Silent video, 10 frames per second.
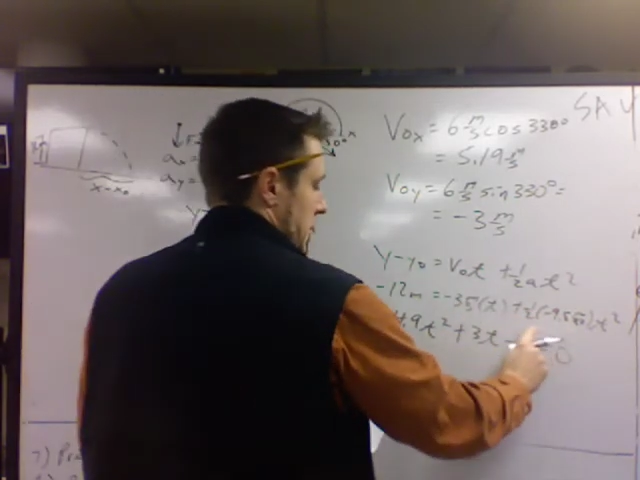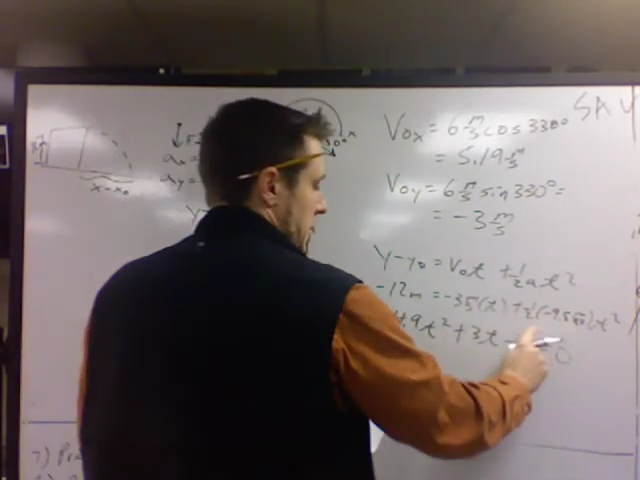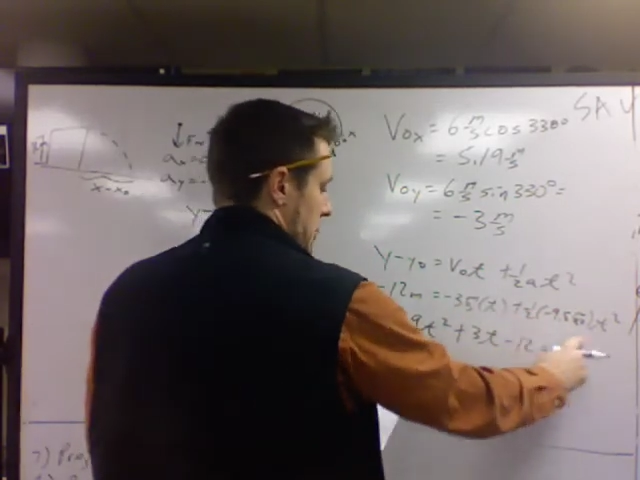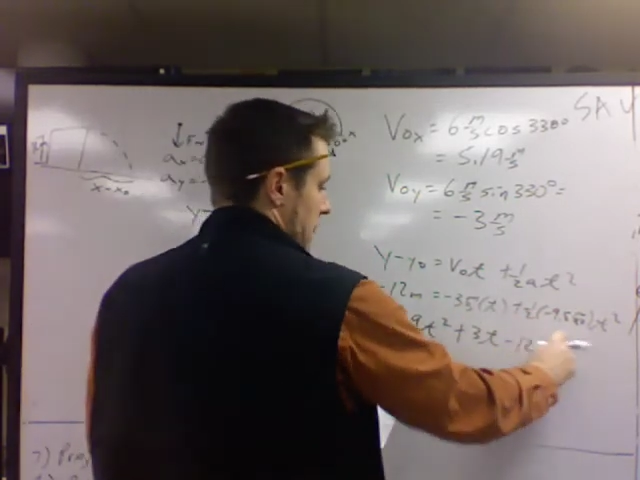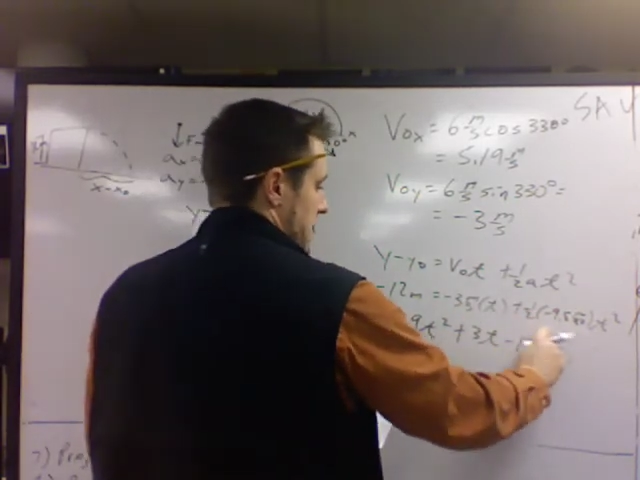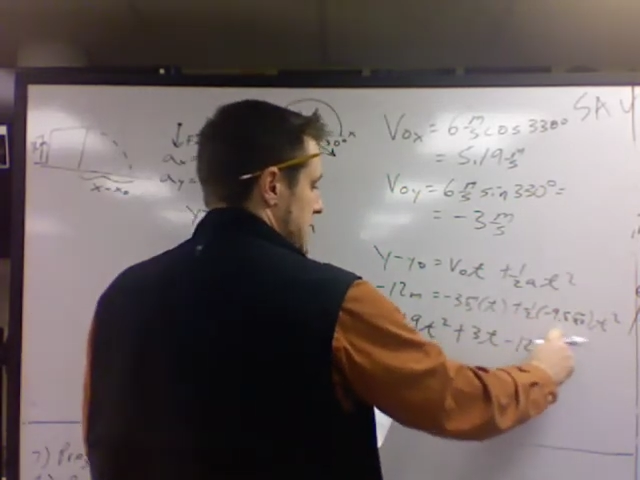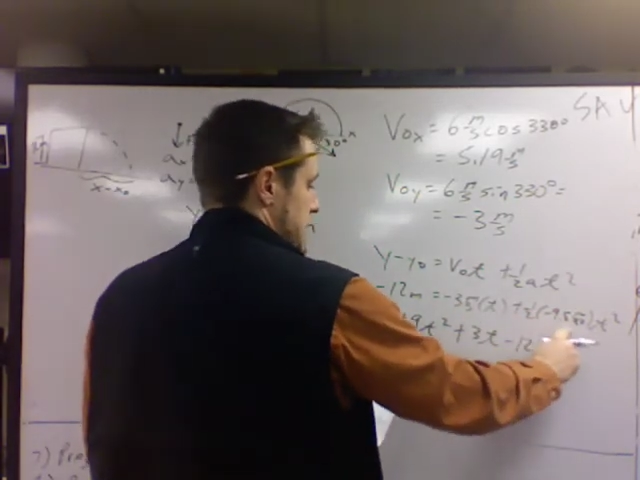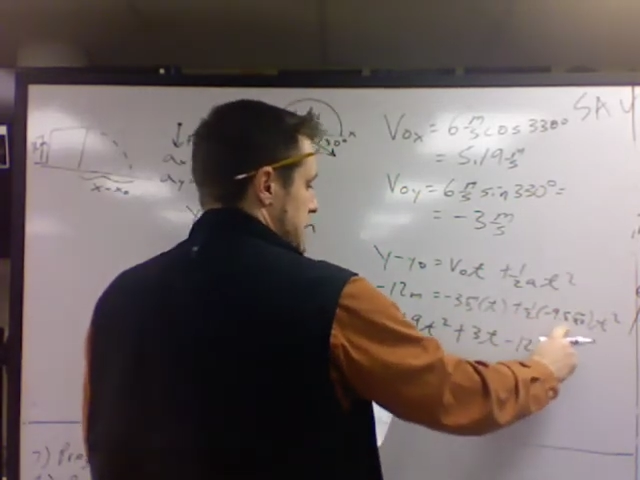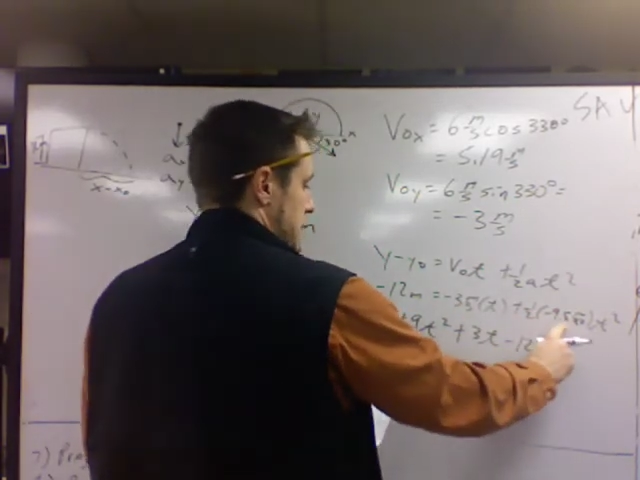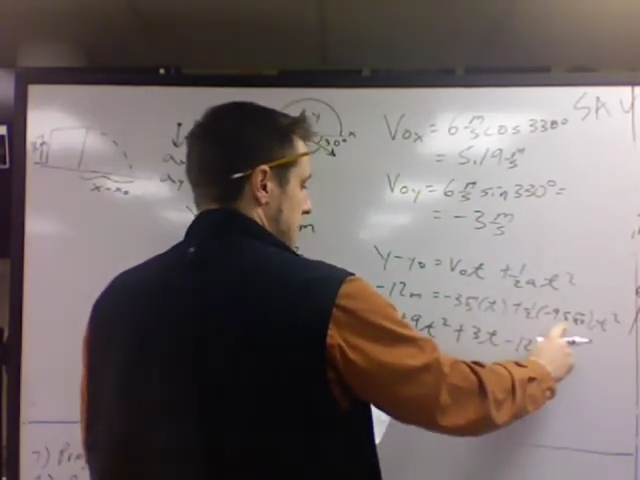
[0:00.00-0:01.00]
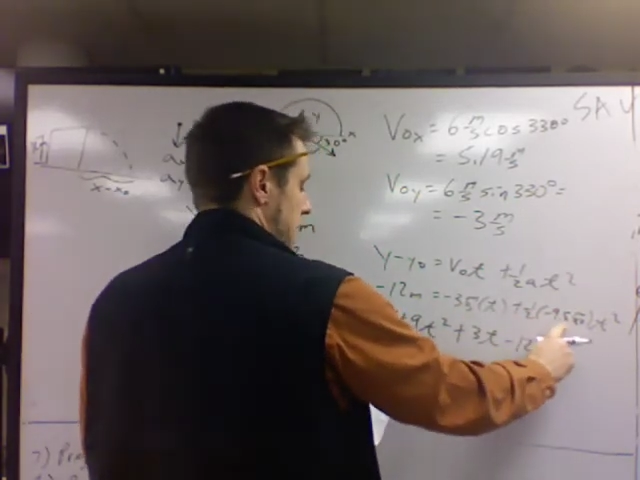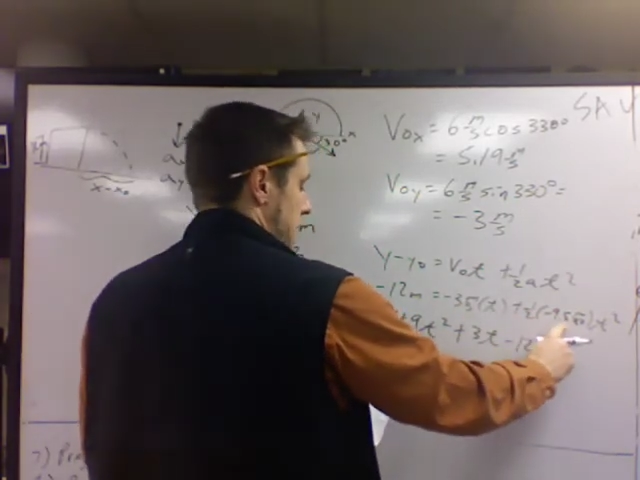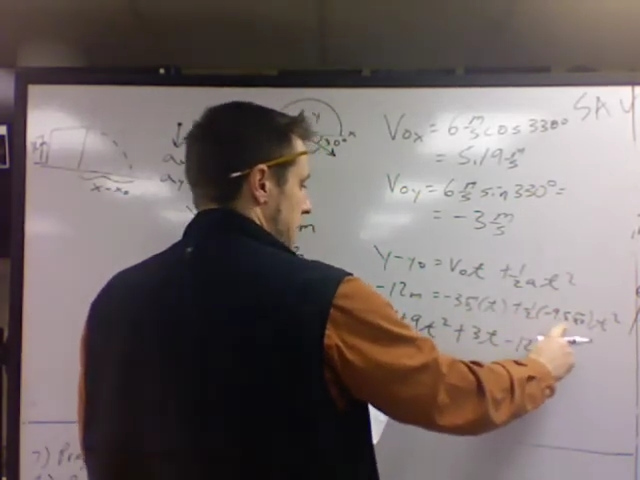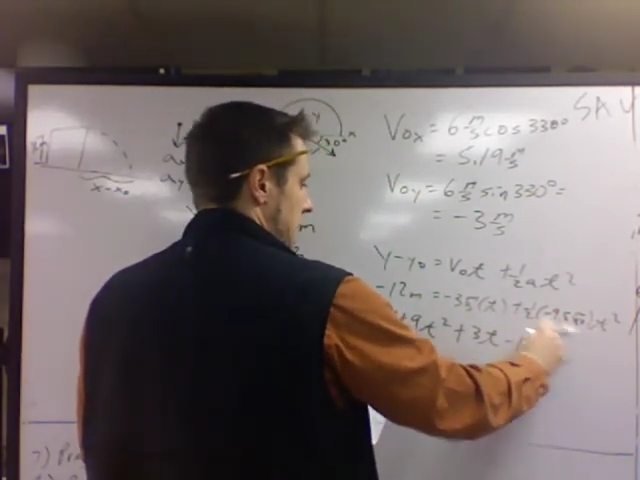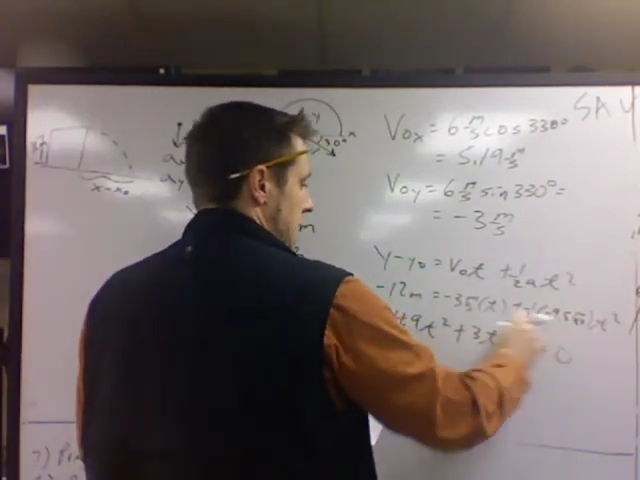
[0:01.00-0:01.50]
multiplied these two
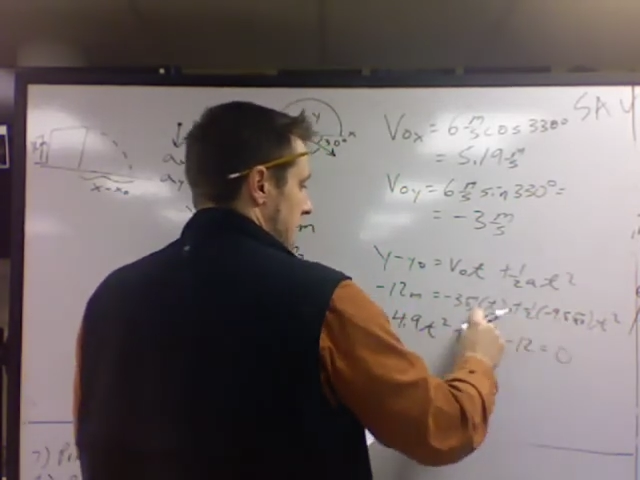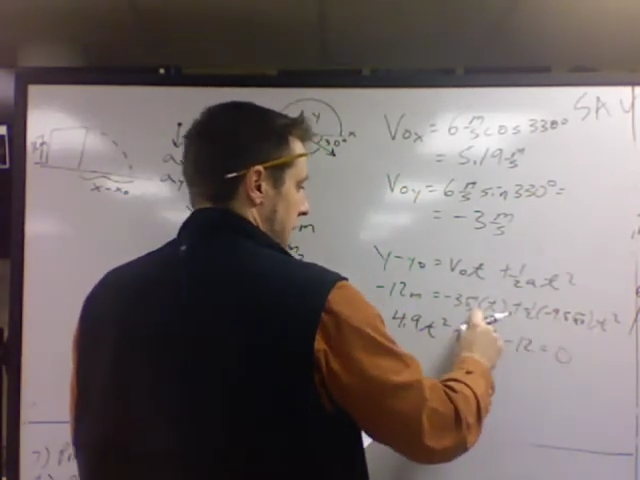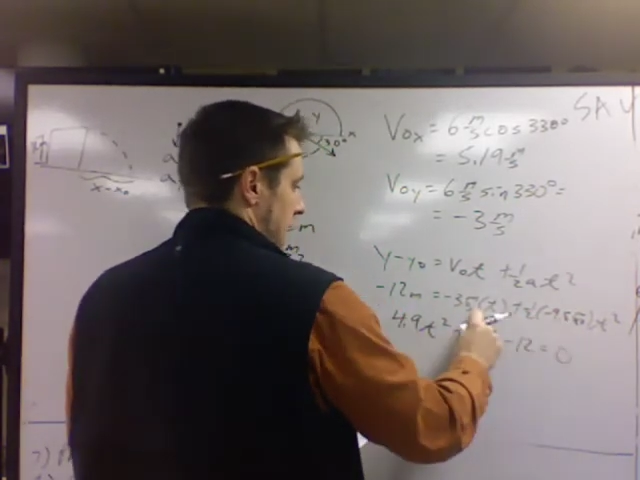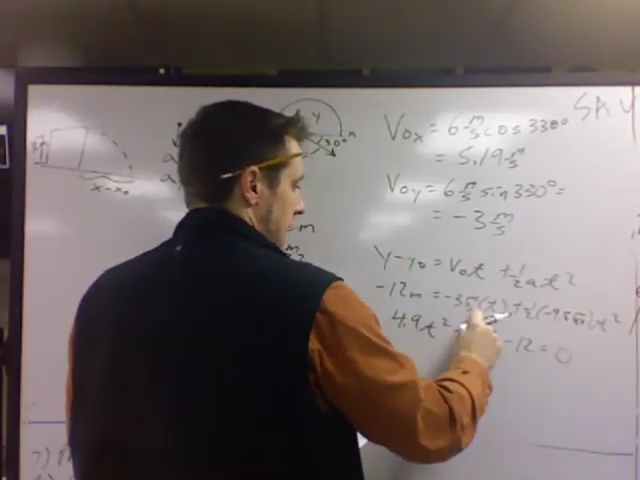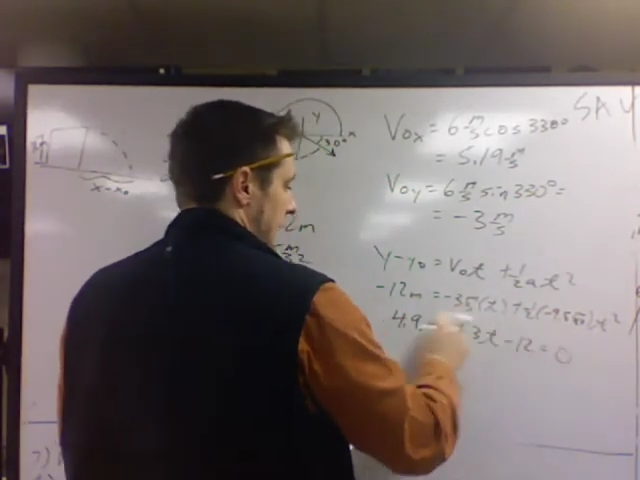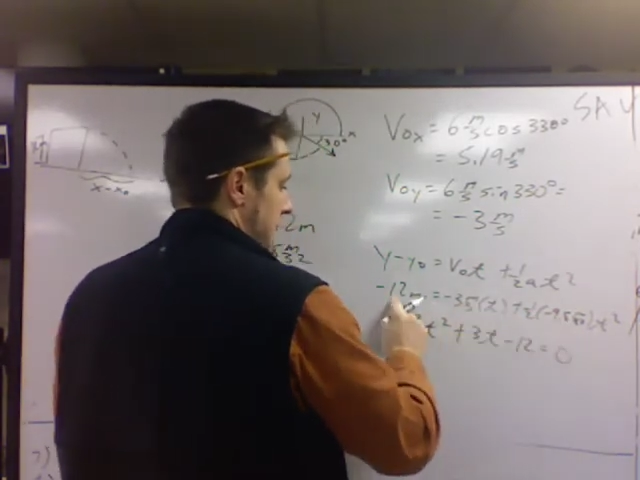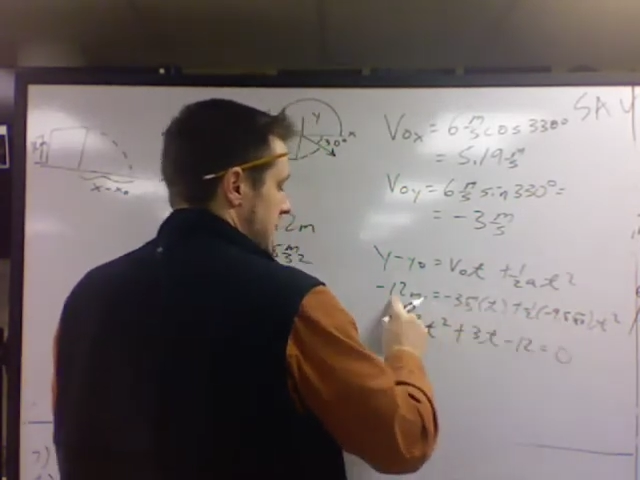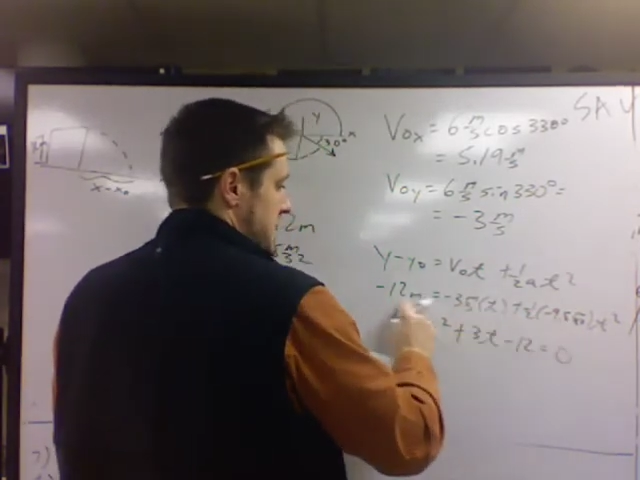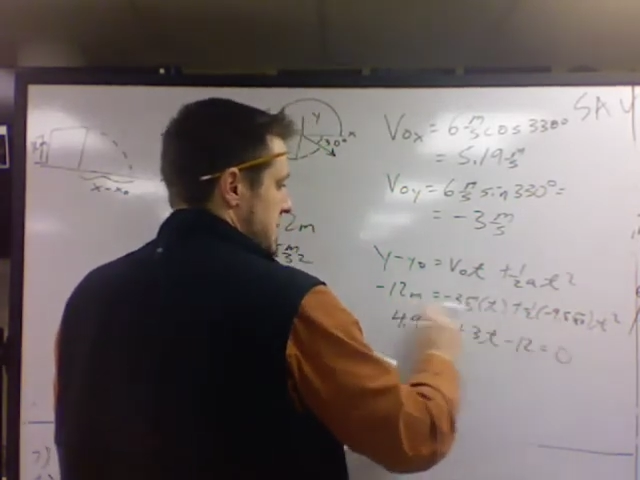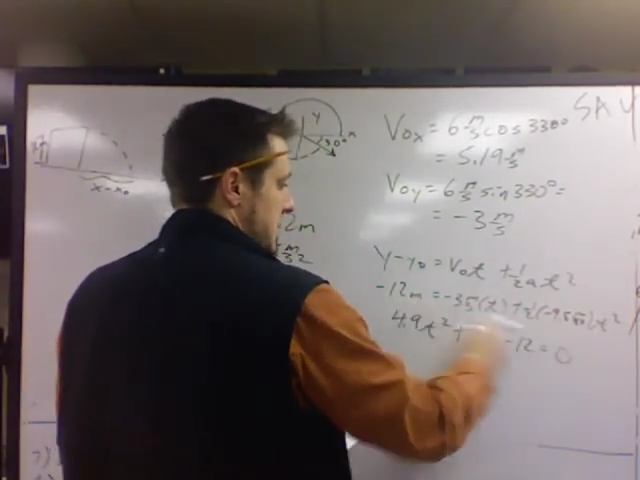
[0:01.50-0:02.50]
together and then I added this